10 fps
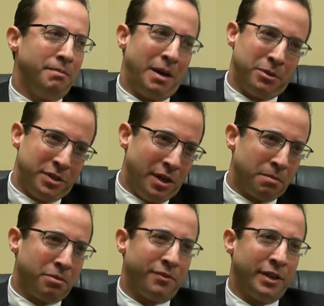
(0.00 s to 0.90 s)
I was
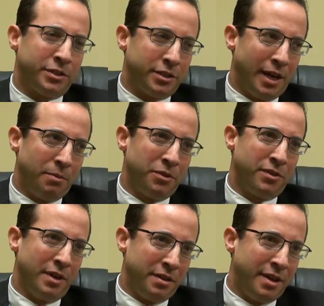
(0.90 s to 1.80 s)

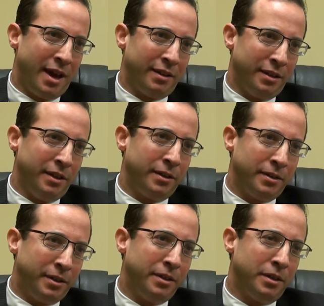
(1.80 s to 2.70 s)
YAT
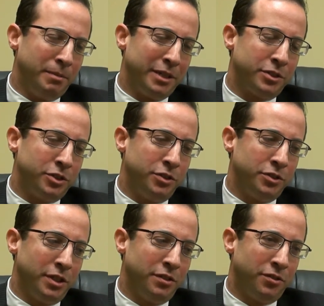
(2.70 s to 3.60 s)
leader here in
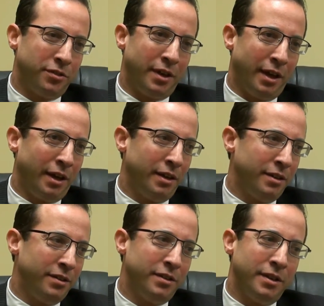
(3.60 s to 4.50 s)
Massachusetts,
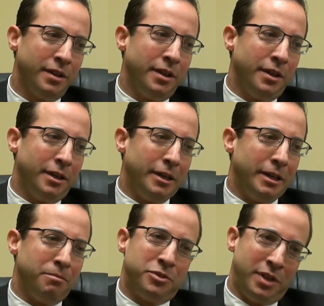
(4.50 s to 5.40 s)
and
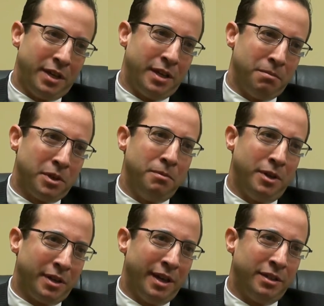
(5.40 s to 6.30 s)
seeing him
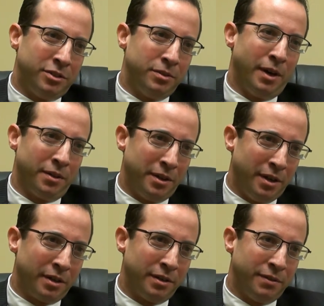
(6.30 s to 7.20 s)
communicate to other
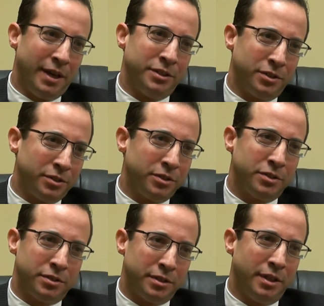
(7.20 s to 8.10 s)
young
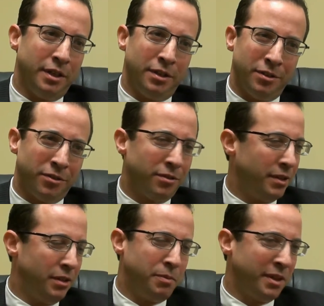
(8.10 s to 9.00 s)
advisors
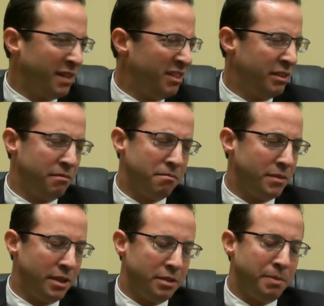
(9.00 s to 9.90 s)

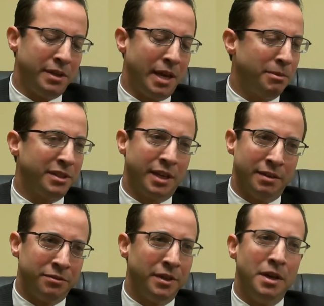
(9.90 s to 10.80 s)
he's been able to
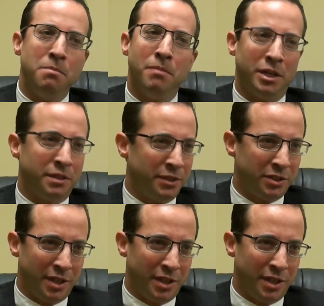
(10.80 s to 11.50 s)
give much of his